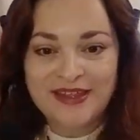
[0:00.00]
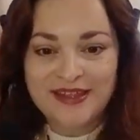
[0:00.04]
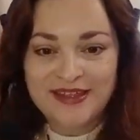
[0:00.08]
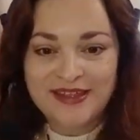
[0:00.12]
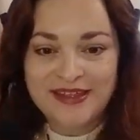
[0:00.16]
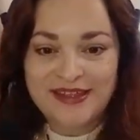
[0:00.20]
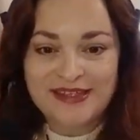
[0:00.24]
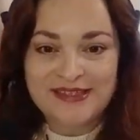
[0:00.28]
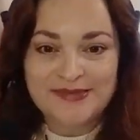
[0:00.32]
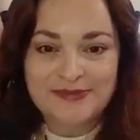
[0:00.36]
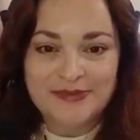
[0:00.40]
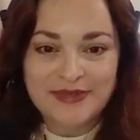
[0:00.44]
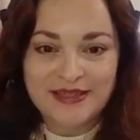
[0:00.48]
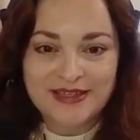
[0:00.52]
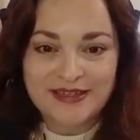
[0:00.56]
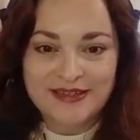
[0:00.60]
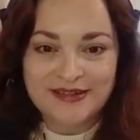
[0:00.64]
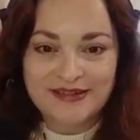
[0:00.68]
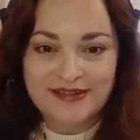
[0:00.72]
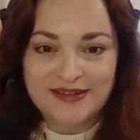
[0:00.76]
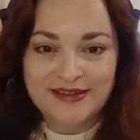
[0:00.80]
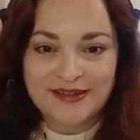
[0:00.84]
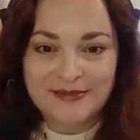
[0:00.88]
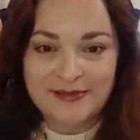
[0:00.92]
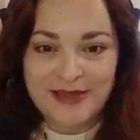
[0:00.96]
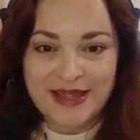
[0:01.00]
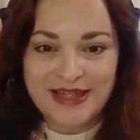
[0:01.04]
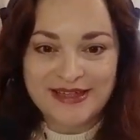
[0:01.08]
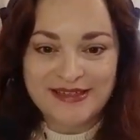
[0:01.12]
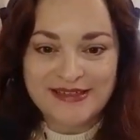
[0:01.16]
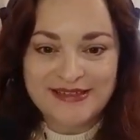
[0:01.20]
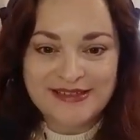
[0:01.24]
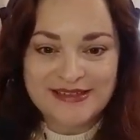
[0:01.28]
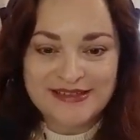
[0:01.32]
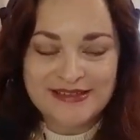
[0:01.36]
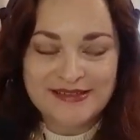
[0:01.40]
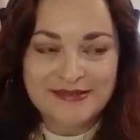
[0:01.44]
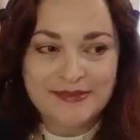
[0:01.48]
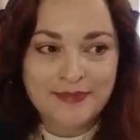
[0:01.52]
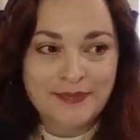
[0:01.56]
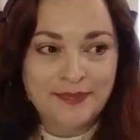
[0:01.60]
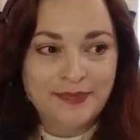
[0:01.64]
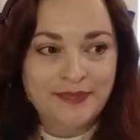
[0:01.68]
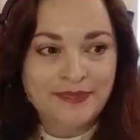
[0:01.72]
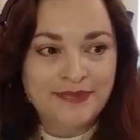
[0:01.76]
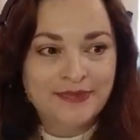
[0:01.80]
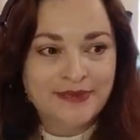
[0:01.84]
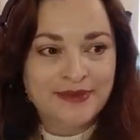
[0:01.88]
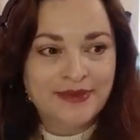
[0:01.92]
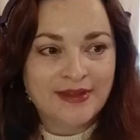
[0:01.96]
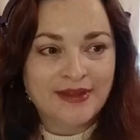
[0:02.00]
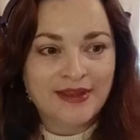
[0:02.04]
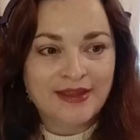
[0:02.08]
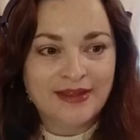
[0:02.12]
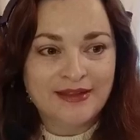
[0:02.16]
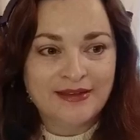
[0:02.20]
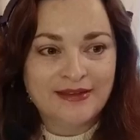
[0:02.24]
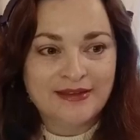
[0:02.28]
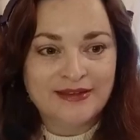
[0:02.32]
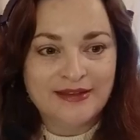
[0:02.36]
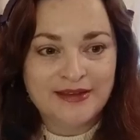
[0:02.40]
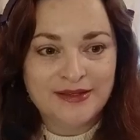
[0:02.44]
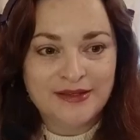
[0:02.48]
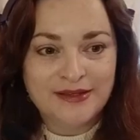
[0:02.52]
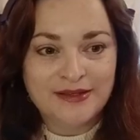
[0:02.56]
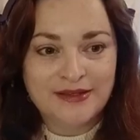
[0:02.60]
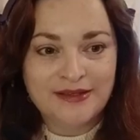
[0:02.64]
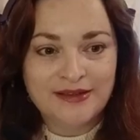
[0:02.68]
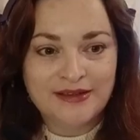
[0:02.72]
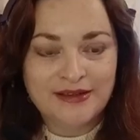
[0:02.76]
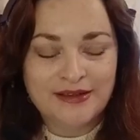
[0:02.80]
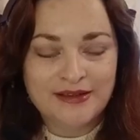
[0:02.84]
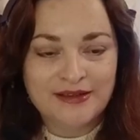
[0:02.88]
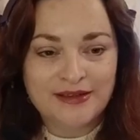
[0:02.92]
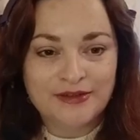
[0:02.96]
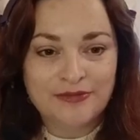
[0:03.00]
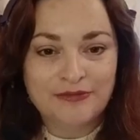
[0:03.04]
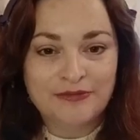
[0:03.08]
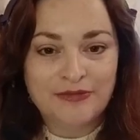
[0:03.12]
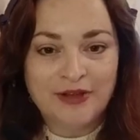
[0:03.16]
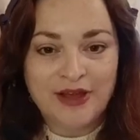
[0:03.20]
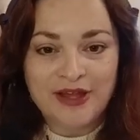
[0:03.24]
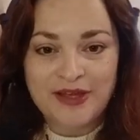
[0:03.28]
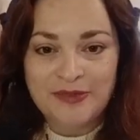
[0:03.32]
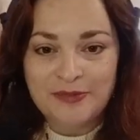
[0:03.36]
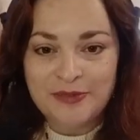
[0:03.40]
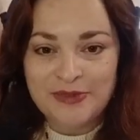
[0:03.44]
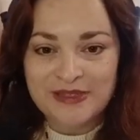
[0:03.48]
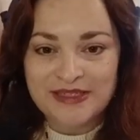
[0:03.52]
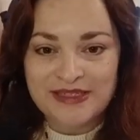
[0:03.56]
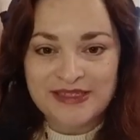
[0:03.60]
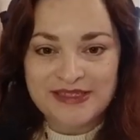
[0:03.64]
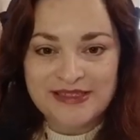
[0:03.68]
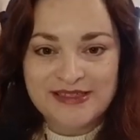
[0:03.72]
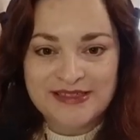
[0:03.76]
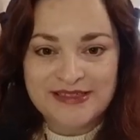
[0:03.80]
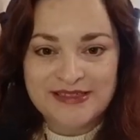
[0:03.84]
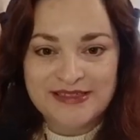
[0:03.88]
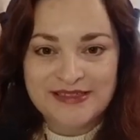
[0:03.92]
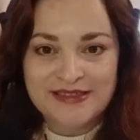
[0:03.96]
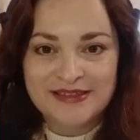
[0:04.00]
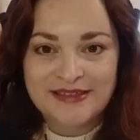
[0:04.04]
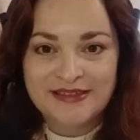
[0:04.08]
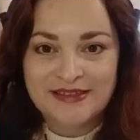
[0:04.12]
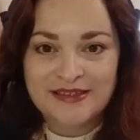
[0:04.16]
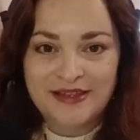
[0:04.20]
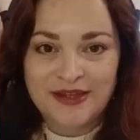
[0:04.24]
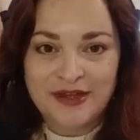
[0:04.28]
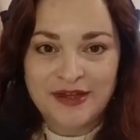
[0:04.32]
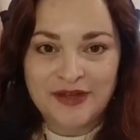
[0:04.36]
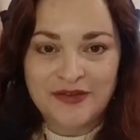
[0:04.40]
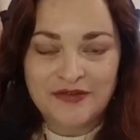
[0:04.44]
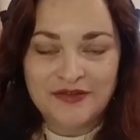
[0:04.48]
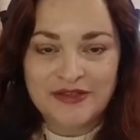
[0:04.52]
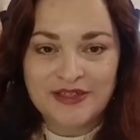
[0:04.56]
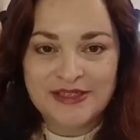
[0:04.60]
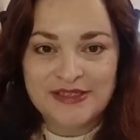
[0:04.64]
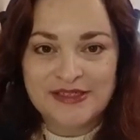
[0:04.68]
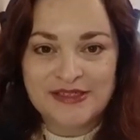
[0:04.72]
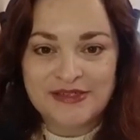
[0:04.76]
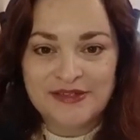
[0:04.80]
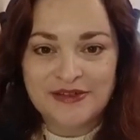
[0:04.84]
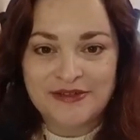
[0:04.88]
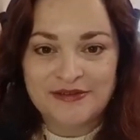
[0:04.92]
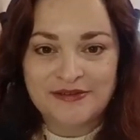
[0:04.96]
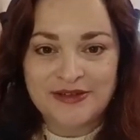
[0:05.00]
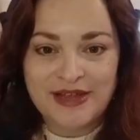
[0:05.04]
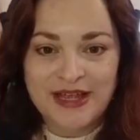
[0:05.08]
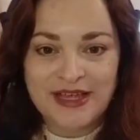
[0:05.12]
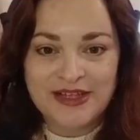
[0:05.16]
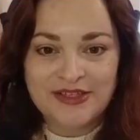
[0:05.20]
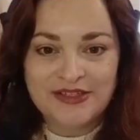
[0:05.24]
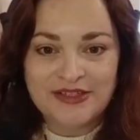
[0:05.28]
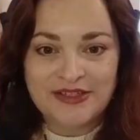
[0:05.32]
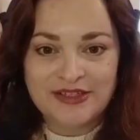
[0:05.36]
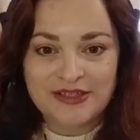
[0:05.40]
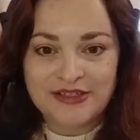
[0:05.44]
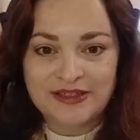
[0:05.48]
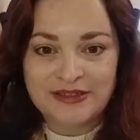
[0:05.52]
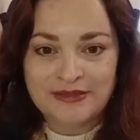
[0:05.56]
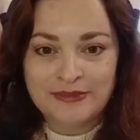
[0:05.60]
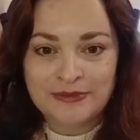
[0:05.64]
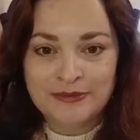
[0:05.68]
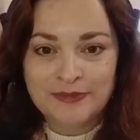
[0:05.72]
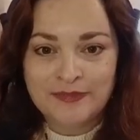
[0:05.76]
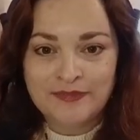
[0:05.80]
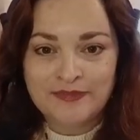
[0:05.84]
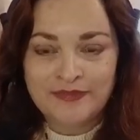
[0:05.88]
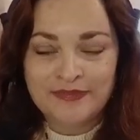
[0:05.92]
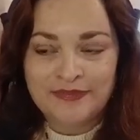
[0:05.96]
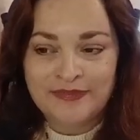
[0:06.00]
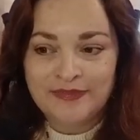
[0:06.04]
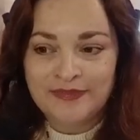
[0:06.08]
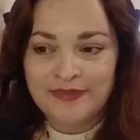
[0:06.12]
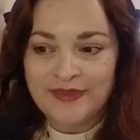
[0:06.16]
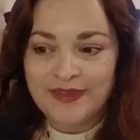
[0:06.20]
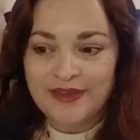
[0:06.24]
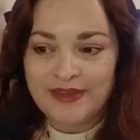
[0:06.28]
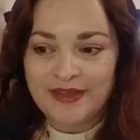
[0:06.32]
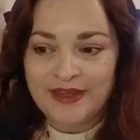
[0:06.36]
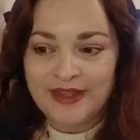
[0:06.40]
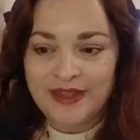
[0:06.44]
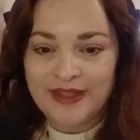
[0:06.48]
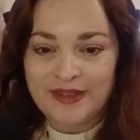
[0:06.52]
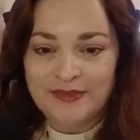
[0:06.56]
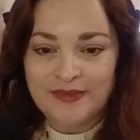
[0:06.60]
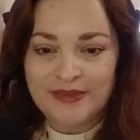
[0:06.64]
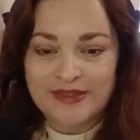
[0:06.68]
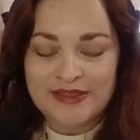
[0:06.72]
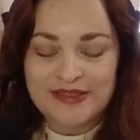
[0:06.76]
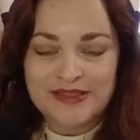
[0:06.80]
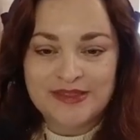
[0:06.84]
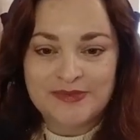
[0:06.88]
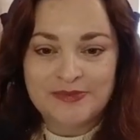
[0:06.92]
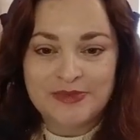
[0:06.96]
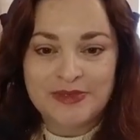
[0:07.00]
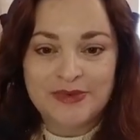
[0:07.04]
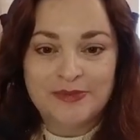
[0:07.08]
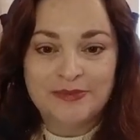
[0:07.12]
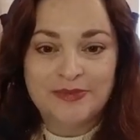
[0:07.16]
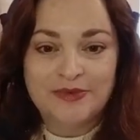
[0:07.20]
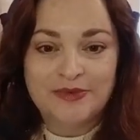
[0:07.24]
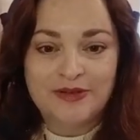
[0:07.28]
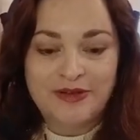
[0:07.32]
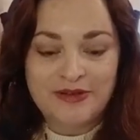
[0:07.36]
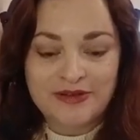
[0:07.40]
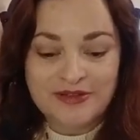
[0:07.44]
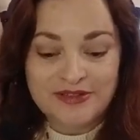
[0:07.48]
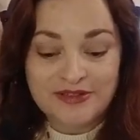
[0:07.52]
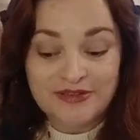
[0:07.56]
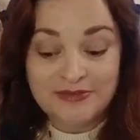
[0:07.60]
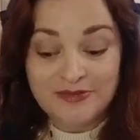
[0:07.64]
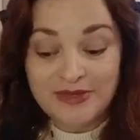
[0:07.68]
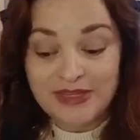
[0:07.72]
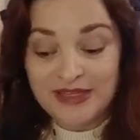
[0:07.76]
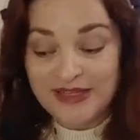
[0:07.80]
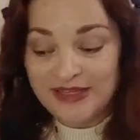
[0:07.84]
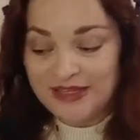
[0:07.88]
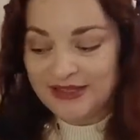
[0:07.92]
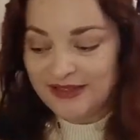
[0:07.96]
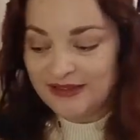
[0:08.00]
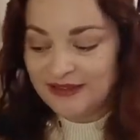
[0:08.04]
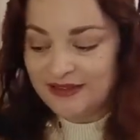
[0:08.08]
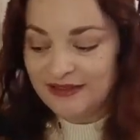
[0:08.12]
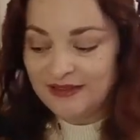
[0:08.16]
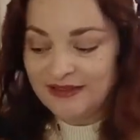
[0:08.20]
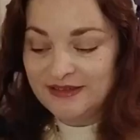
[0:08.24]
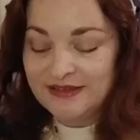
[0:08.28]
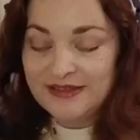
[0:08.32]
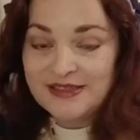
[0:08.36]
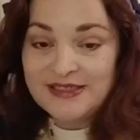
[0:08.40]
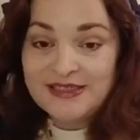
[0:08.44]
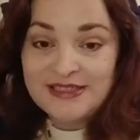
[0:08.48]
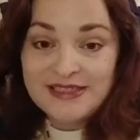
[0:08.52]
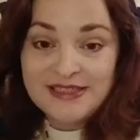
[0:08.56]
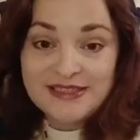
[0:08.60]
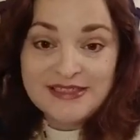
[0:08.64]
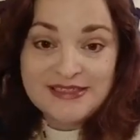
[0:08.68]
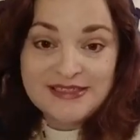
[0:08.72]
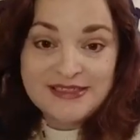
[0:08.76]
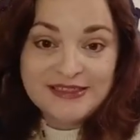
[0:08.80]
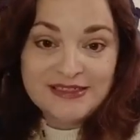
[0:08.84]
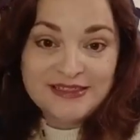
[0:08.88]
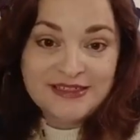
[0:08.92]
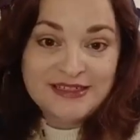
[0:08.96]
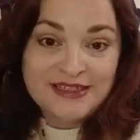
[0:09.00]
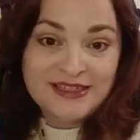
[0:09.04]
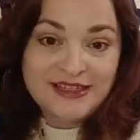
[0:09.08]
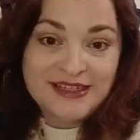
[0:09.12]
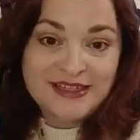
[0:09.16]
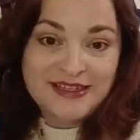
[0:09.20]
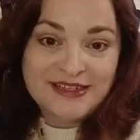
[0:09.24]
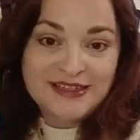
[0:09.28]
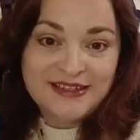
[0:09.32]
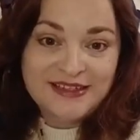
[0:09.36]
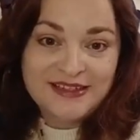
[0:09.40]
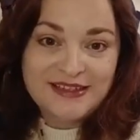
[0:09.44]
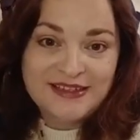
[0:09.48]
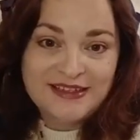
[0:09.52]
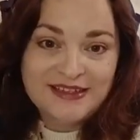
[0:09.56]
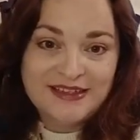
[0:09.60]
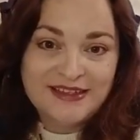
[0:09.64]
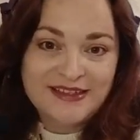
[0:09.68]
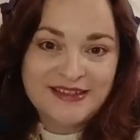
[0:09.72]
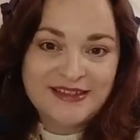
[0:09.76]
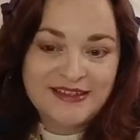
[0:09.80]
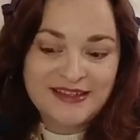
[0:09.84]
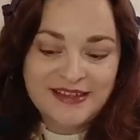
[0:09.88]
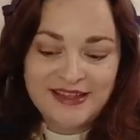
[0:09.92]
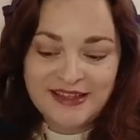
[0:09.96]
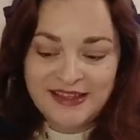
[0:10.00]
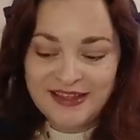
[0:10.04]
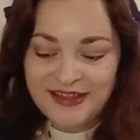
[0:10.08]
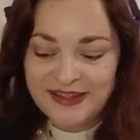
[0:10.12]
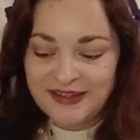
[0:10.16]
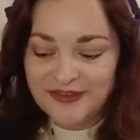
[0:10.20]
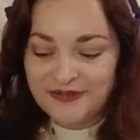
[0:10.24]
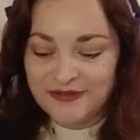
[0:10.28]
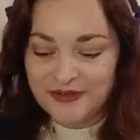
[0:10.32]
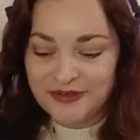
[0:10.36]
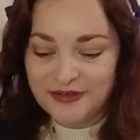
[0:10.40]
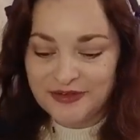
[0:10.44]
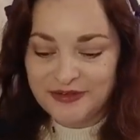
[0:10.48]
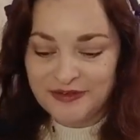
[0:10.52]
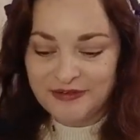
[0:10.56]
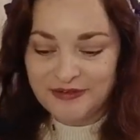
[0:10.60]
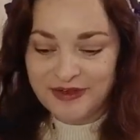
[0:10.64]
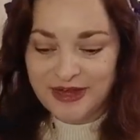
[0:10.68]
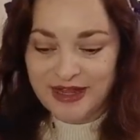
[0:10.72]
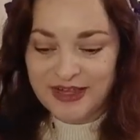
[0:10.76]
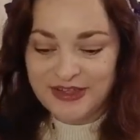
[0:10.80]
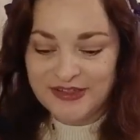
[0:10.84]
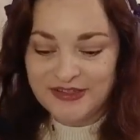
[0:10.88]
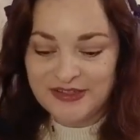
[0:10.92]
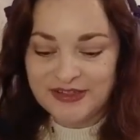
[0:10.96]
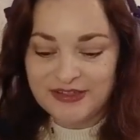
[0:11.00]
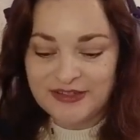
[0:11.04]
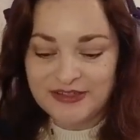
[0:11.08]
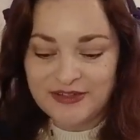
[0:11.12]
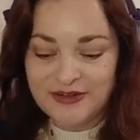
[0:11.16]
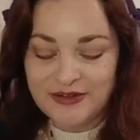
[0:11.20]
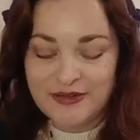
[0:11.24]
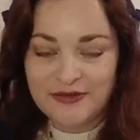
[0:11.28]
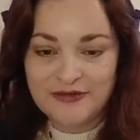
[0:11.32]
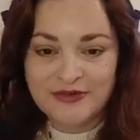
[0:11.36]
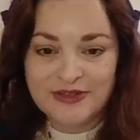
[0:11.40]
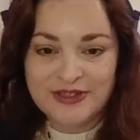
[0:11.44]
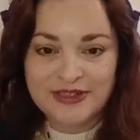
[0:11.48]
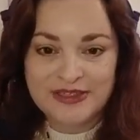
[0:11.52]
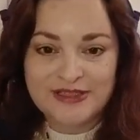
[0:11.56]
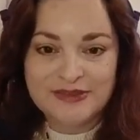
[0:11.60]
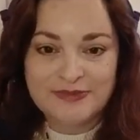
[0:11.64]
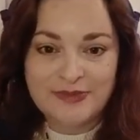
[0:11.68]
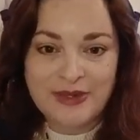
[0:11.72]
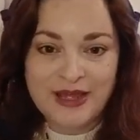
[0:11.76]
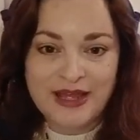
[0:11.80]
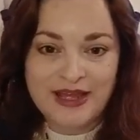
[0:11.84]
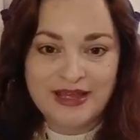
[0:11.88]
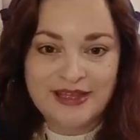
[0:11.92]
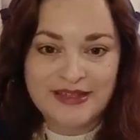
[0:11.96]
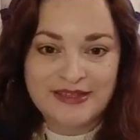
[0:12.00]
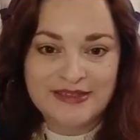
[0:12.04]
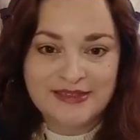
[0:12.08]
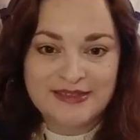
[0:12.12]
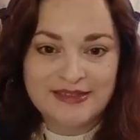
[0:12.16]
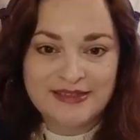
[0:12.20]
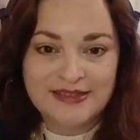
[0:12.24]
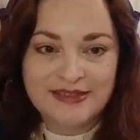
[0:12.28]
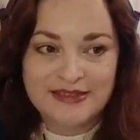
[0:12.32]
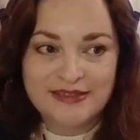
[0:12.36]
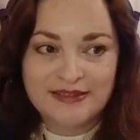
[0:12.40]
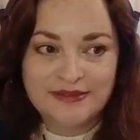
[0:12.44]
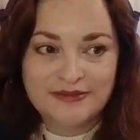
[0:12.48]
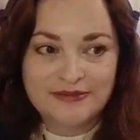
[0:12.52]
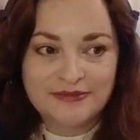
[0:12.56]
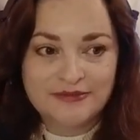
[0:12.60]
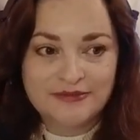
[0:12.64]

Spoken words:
has been immense. And the ripeness of this correction, and this has been brought to me consistently for correction over this past